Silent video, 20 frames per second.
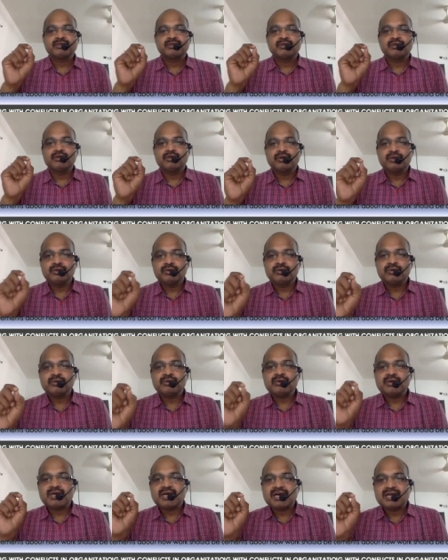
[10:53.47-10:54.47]

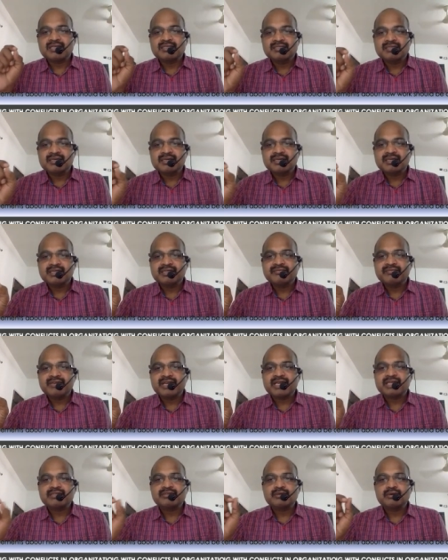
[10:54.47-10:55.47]
low
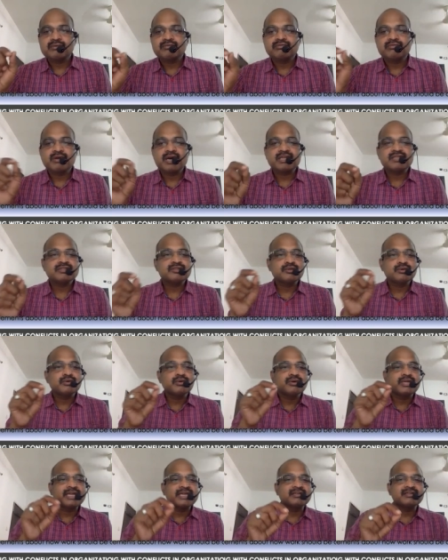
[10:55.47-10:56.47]
assertiveness of one's
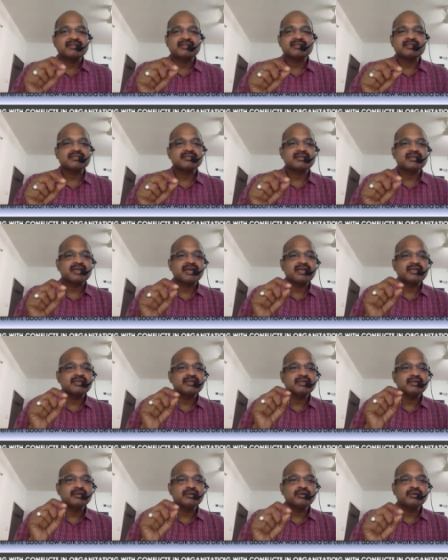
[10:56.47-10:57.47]
own interests
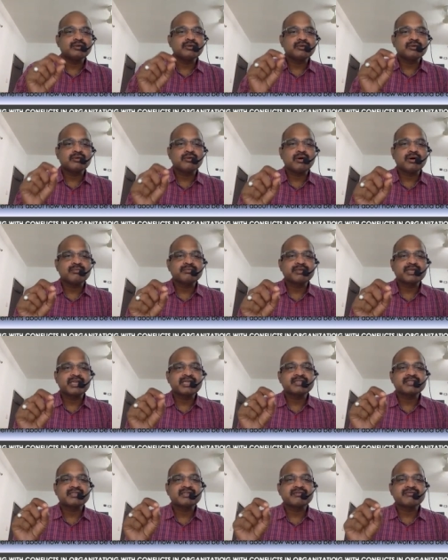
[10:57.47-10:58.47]
and low
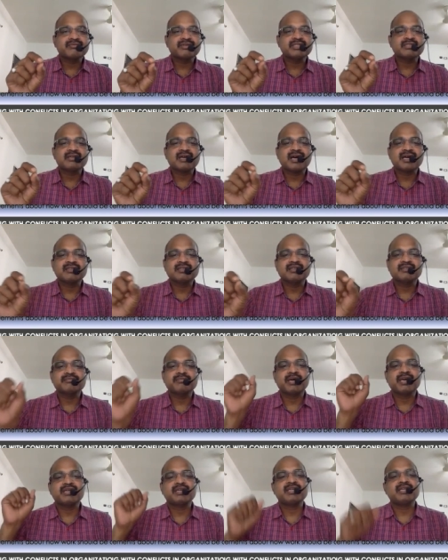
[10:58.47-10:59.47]
cooperation with other
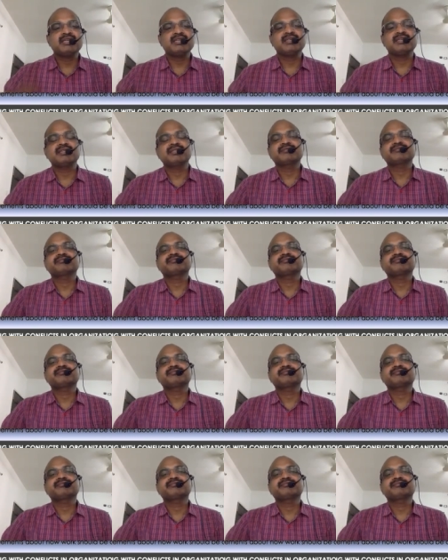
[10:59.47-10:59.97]
party